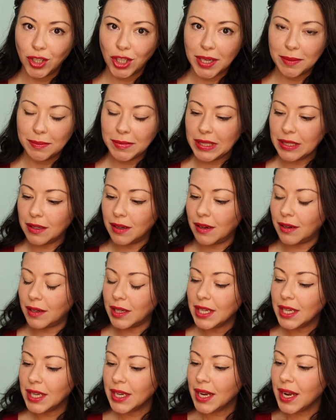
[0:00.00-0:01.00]
gems are.
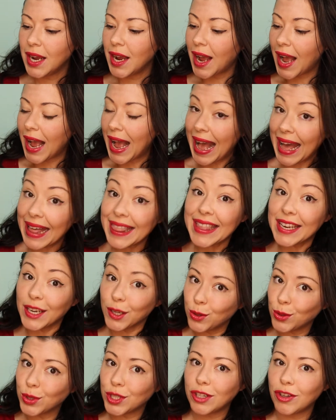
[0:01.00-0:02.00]
And then of
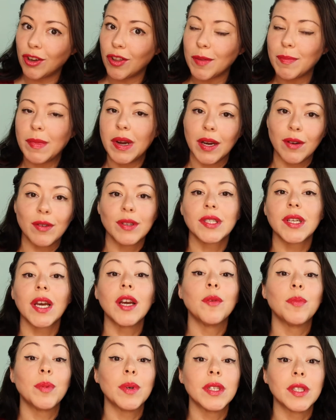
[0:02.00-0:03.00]
course you've got the
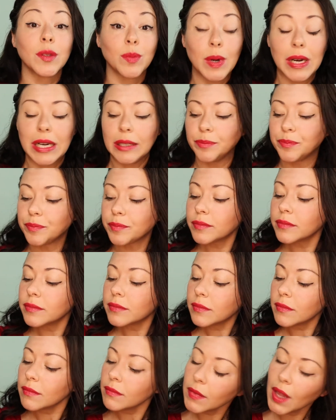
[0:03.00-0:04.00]
microscope as well,
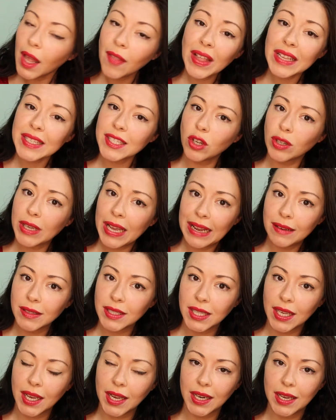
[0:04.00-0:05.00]
and that's not
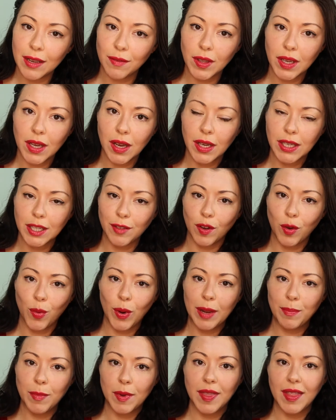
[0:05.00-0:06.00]
counting any of the kind of
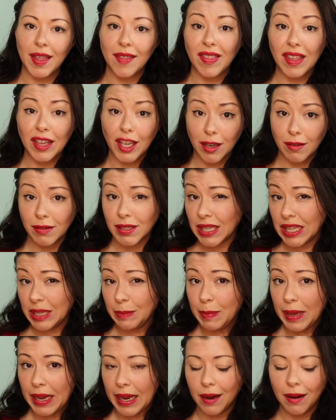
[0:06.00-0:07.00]
equipment that they use in the
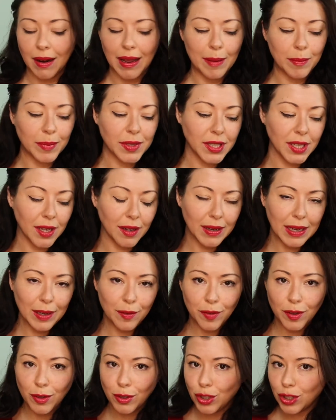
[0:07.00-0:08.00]
big labs. So
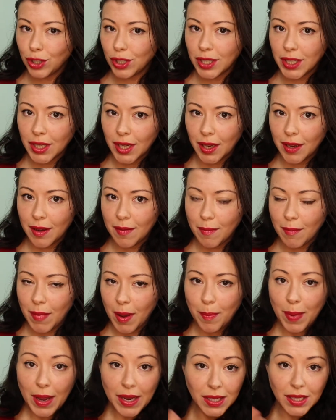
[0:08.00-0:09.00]
if you're just
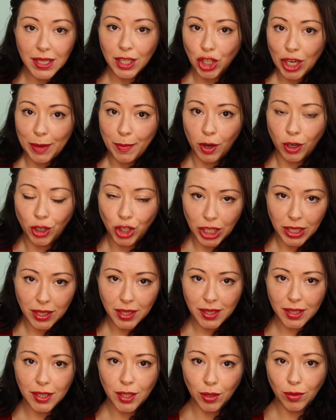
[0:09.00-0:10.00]
a basic
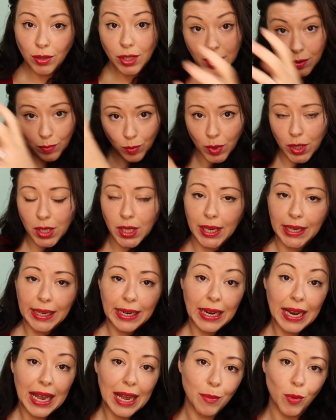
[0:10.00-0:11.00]
gemologist who doesn't work in a
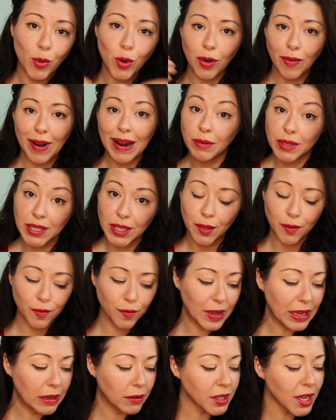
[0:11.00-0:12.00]
lab, or you're out in the
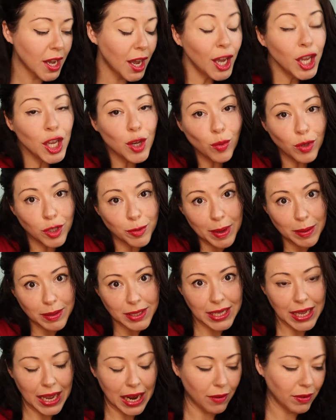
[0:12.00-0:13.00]
field, you want to be able to
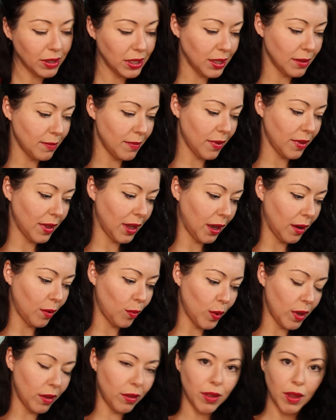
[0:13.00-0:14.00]
carry something
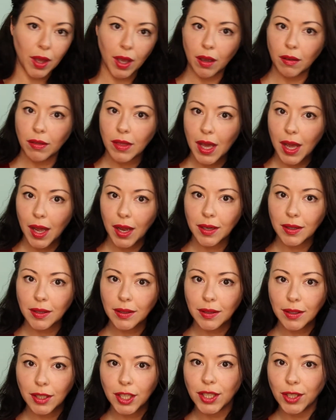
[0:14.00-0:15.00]
with you that
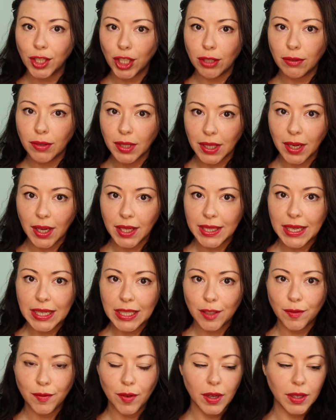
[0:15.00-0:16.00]
you can
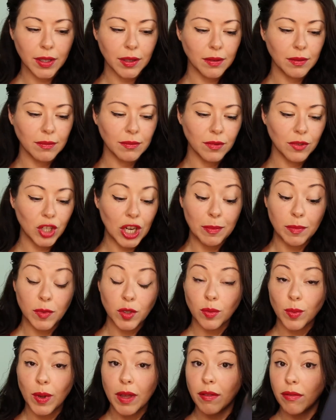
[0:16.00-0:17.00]
identify
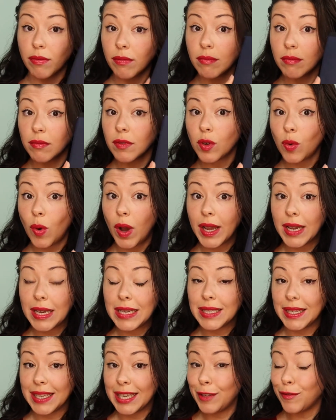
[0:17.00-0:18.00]
gems with quite
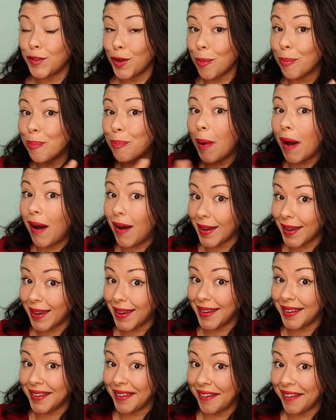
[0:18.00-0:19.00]
easily. And if you're
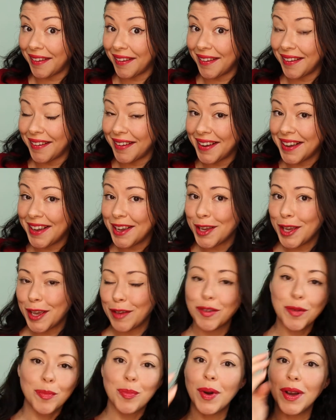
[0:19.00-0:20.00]
buying
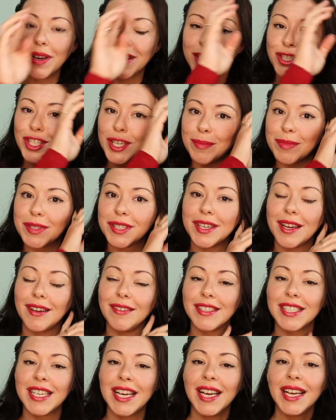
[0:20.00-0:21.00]

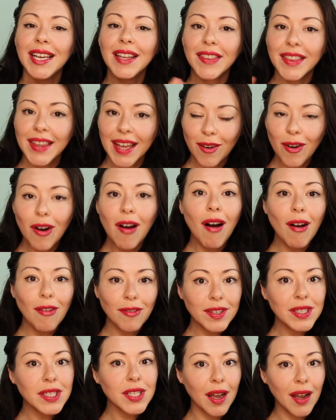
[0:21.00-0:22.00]
gemstones, there are
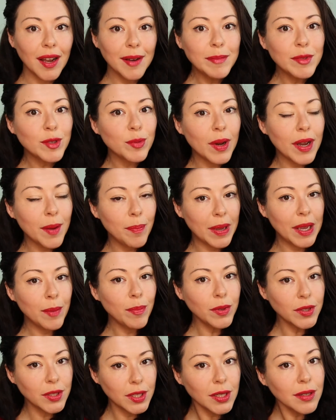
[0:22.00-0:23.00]
often times where
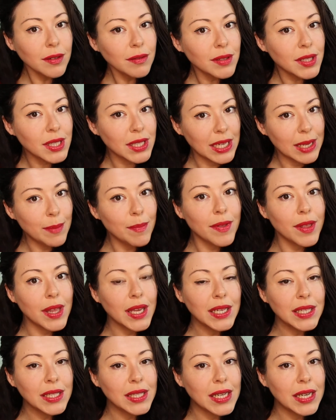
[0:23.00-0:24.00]
people do slip
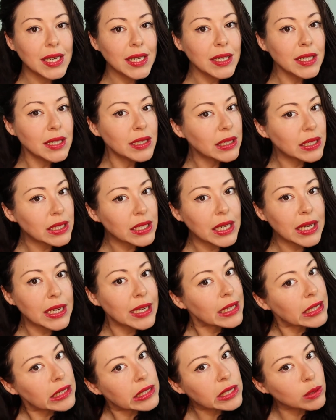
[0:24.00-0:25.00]
things in and say
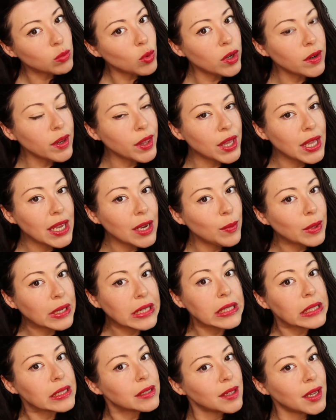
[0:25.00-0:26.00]
it's one thing when
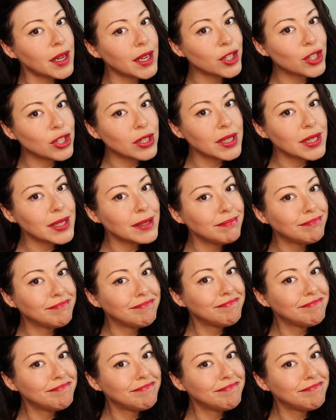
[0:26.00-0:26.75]
it's actually